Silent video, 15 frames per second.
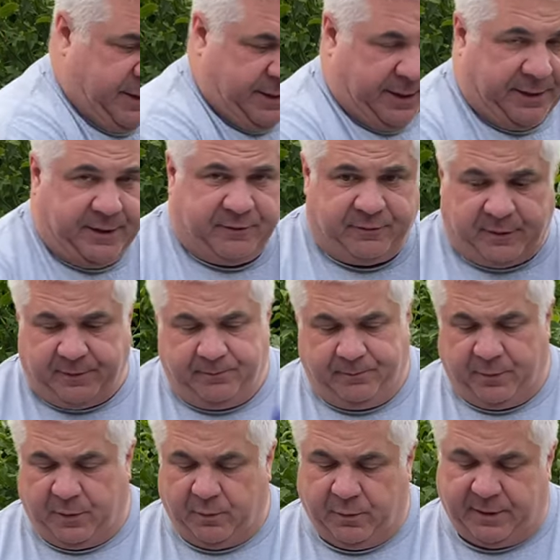And this one,
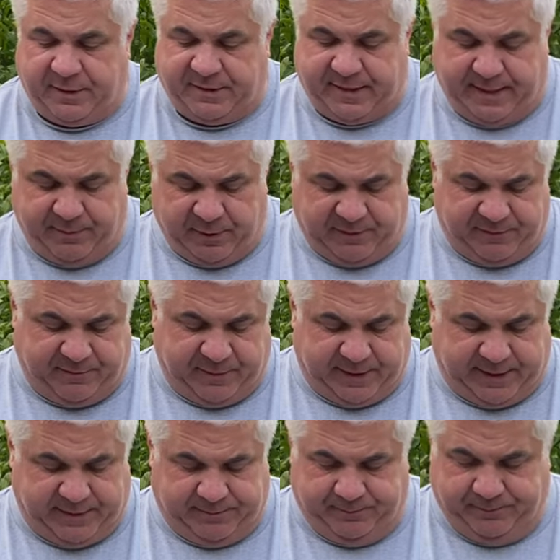we're going to tape off the bottom.